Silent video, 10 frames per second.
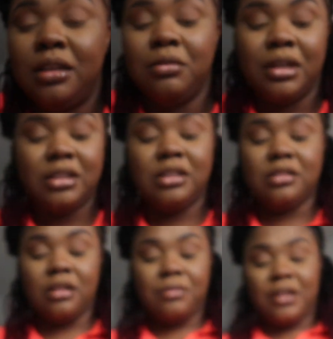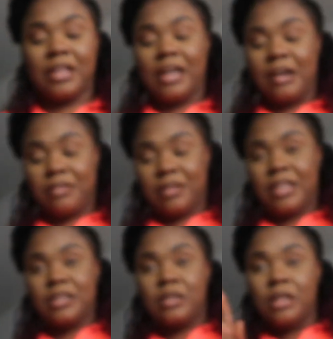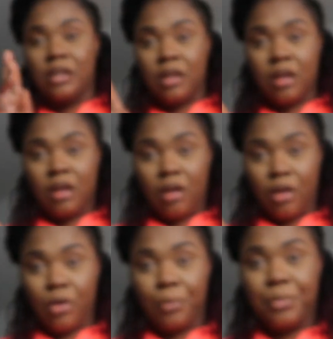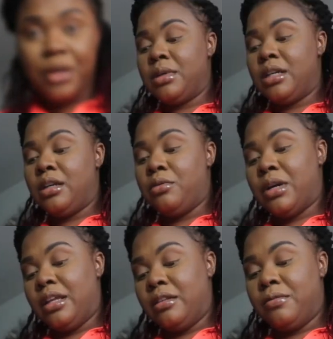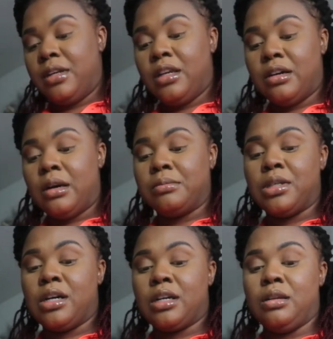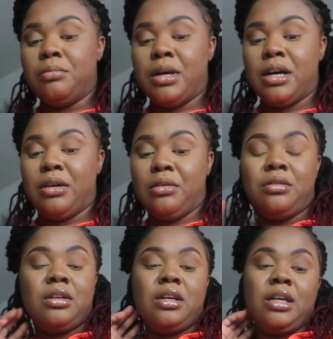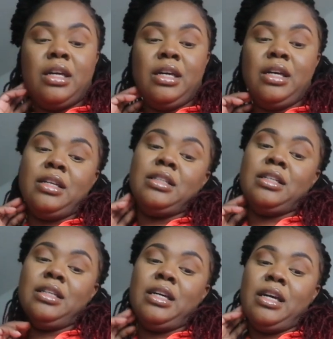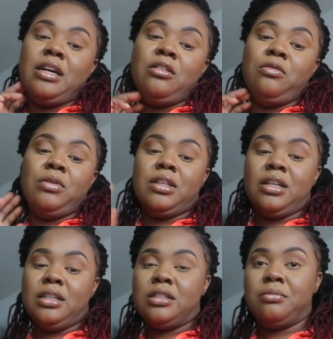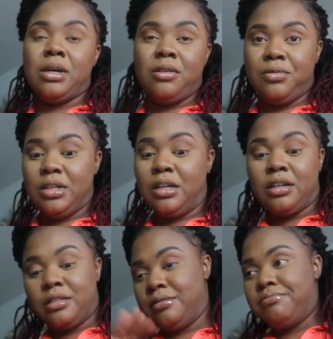anyway, she's gonna figure that out, let's hope. But anyway, the video I'm talking about is a day at home with us mom vlog.